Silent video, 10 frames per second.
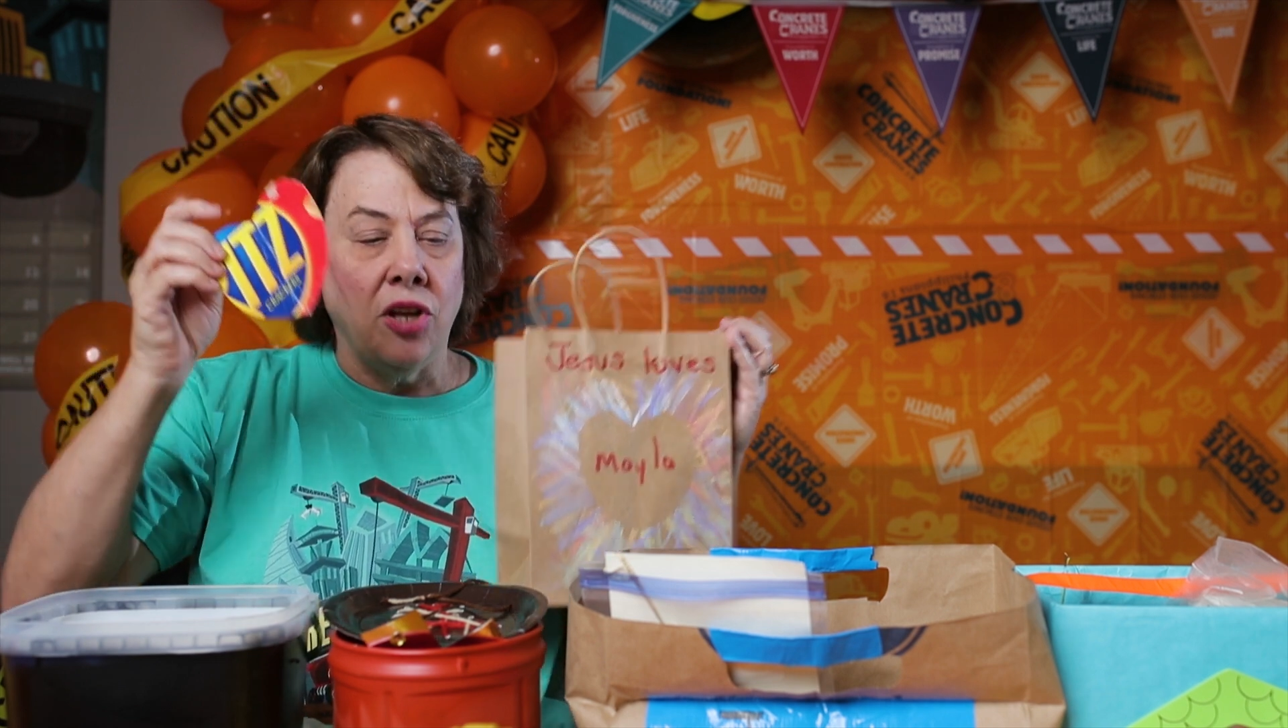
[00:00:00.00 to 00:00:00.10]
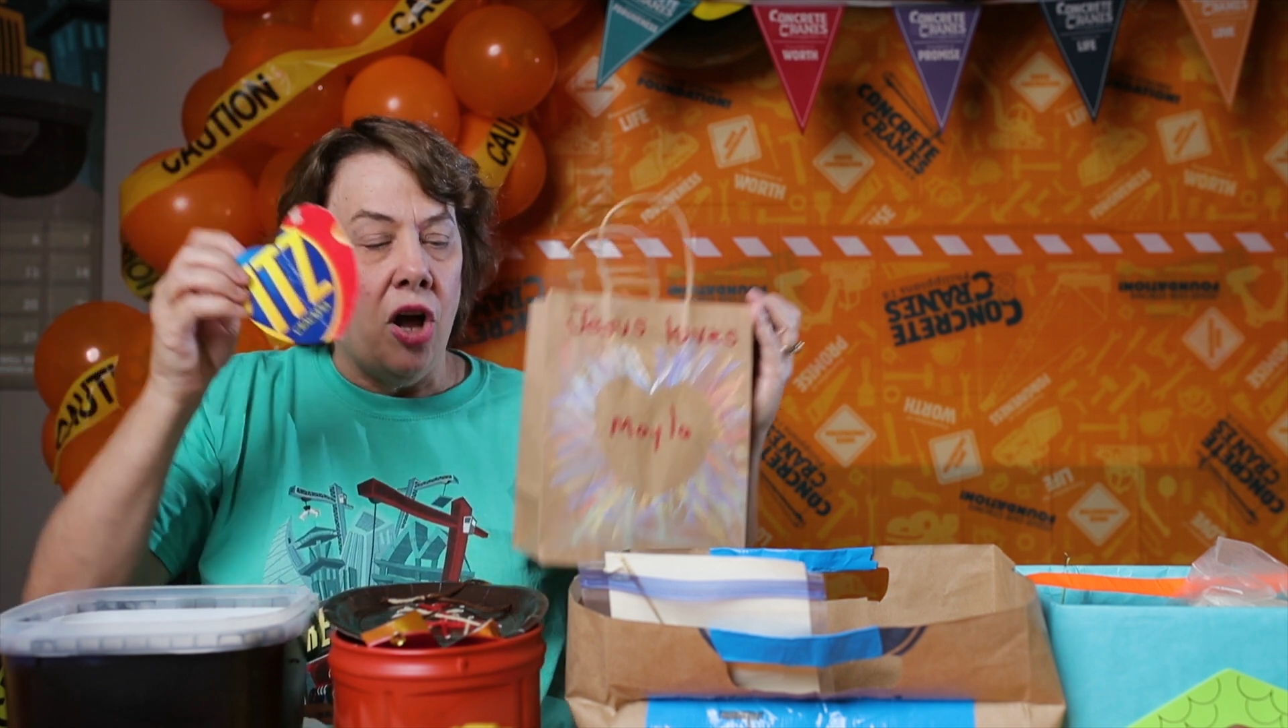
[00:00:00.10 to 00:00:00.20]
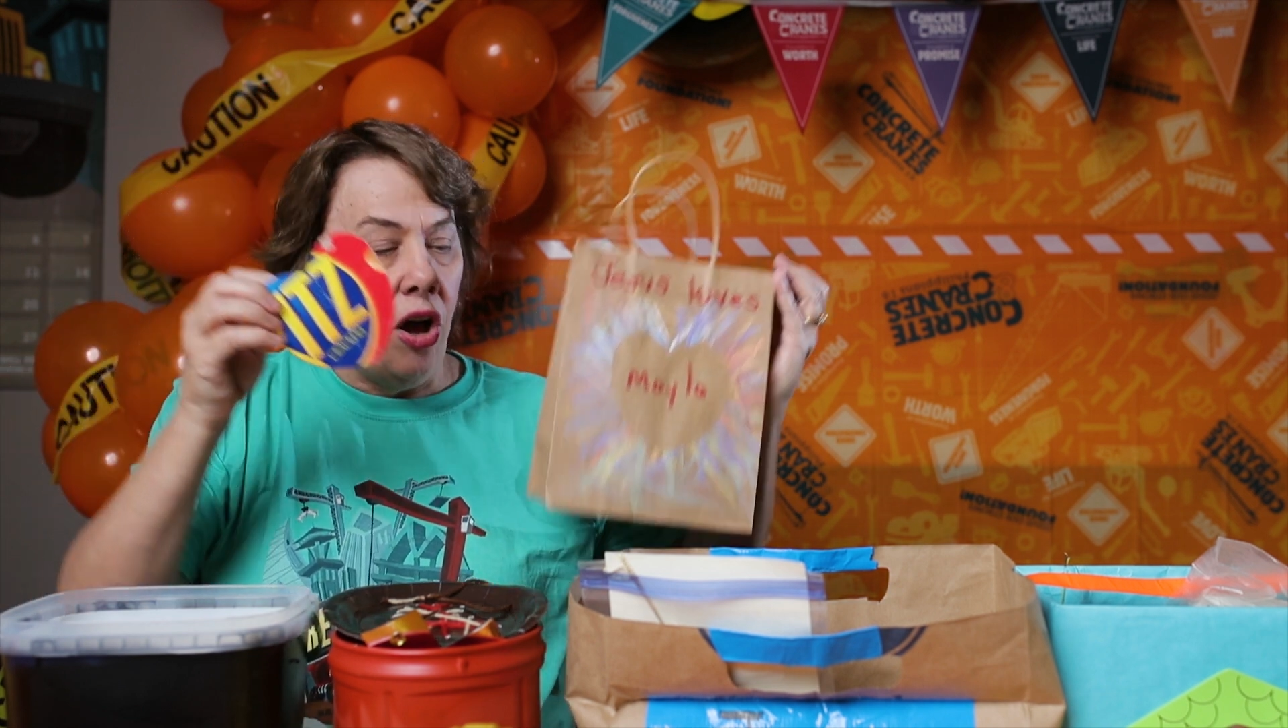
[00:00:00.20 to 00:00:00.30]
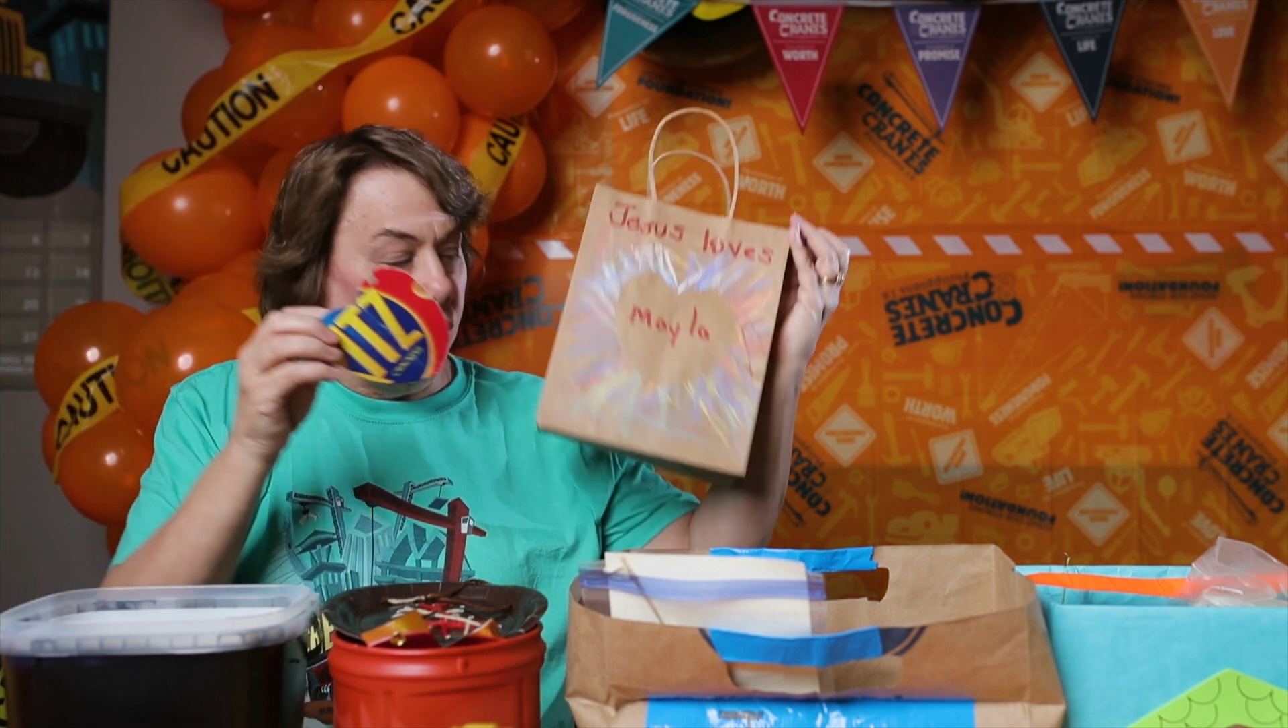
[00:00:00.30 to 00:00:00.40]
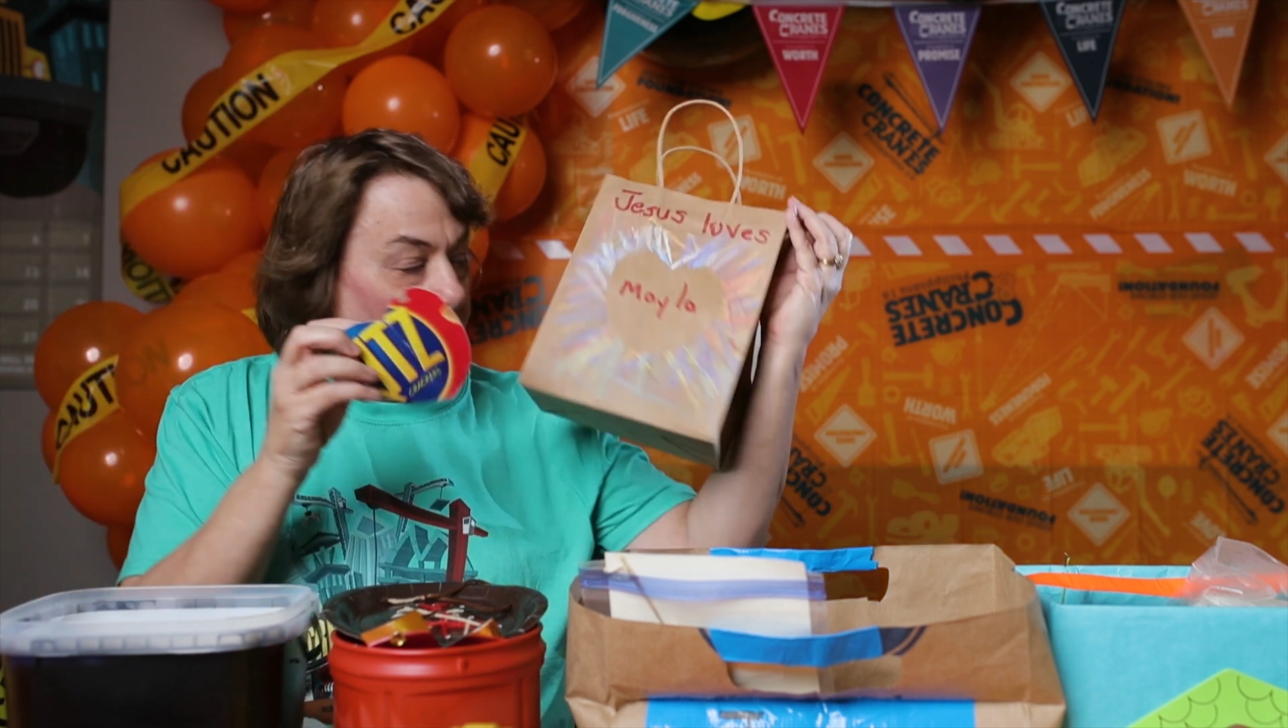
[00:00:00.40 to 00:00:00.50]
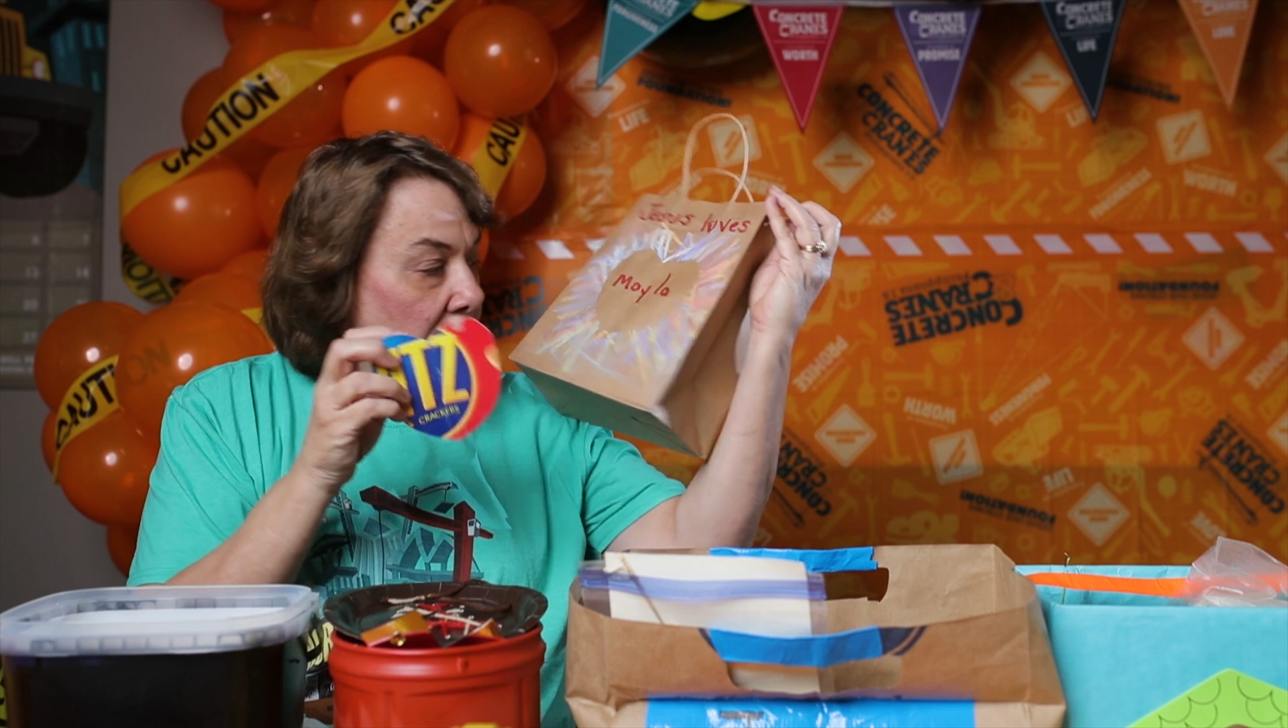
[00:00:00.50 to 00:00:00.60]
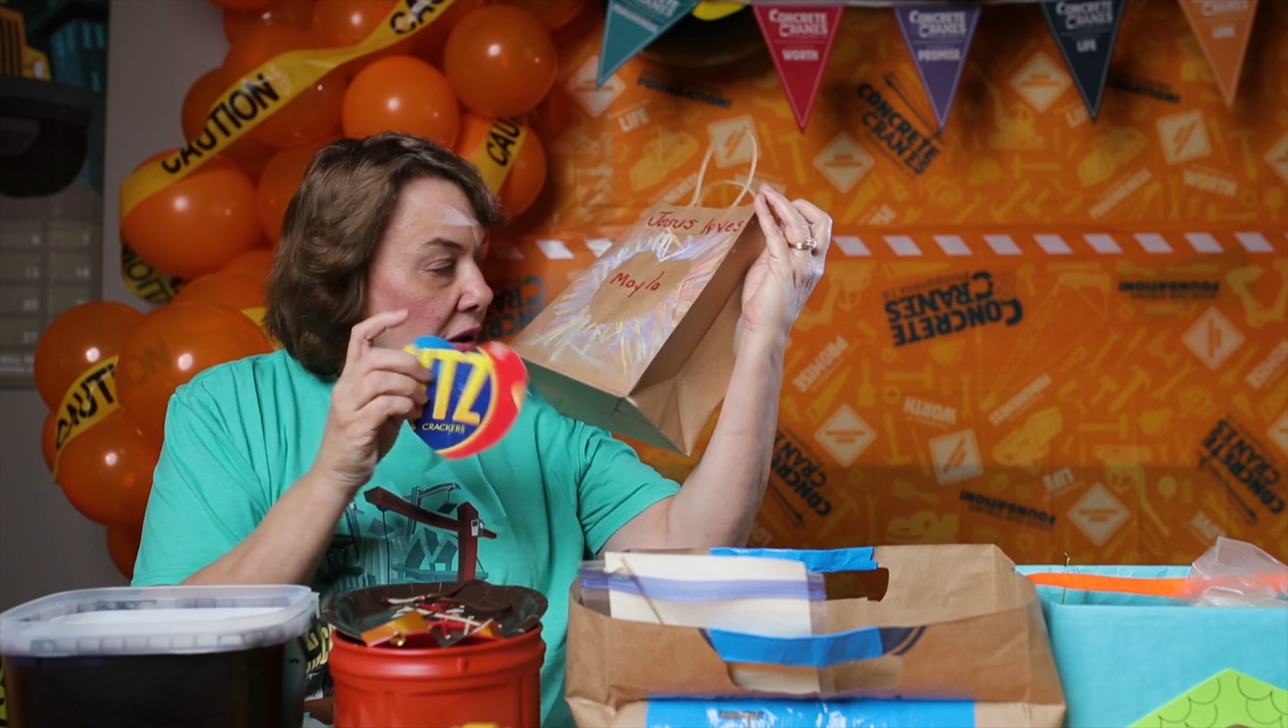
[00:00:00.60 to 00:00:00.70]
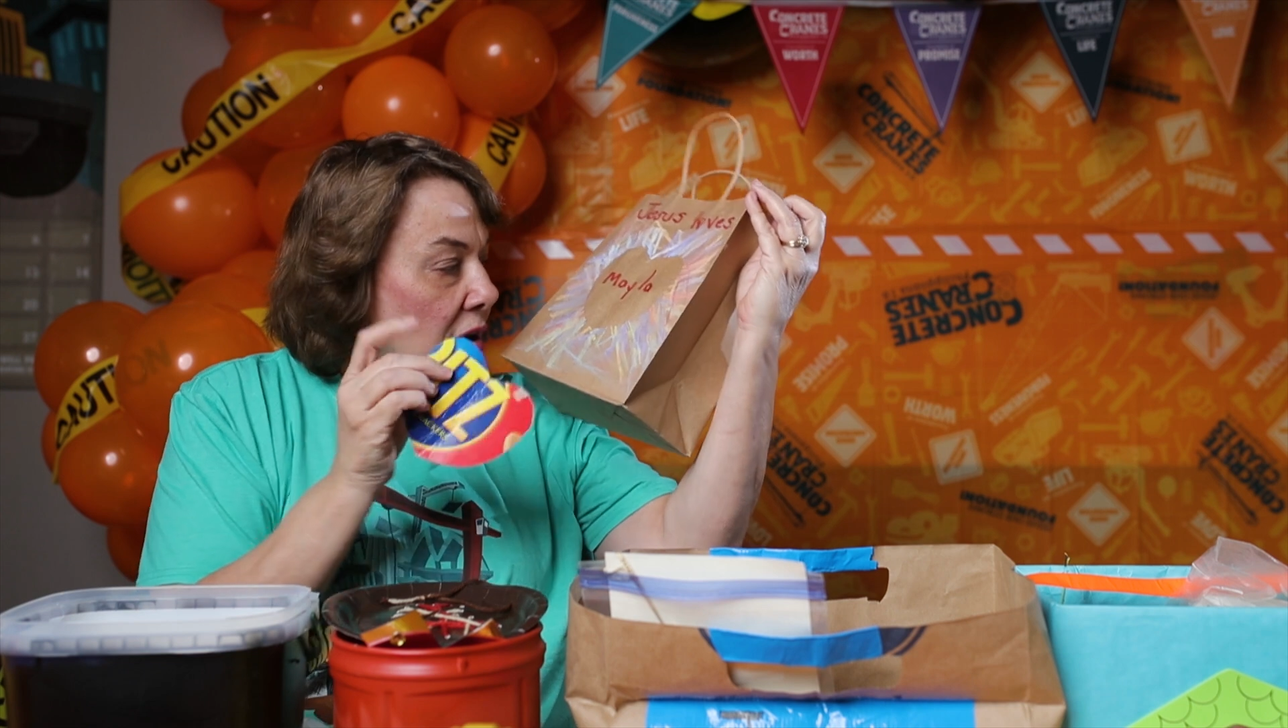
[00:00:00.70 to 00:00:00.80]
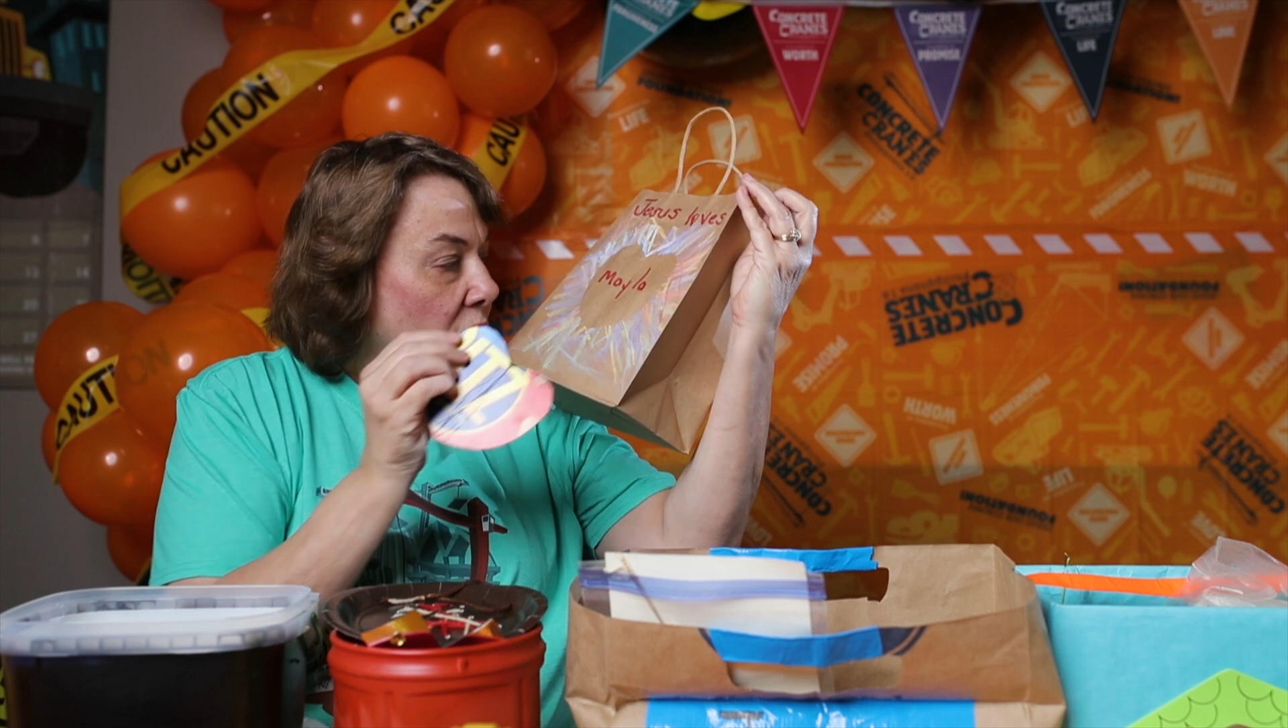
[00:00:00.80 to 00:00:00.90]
hard.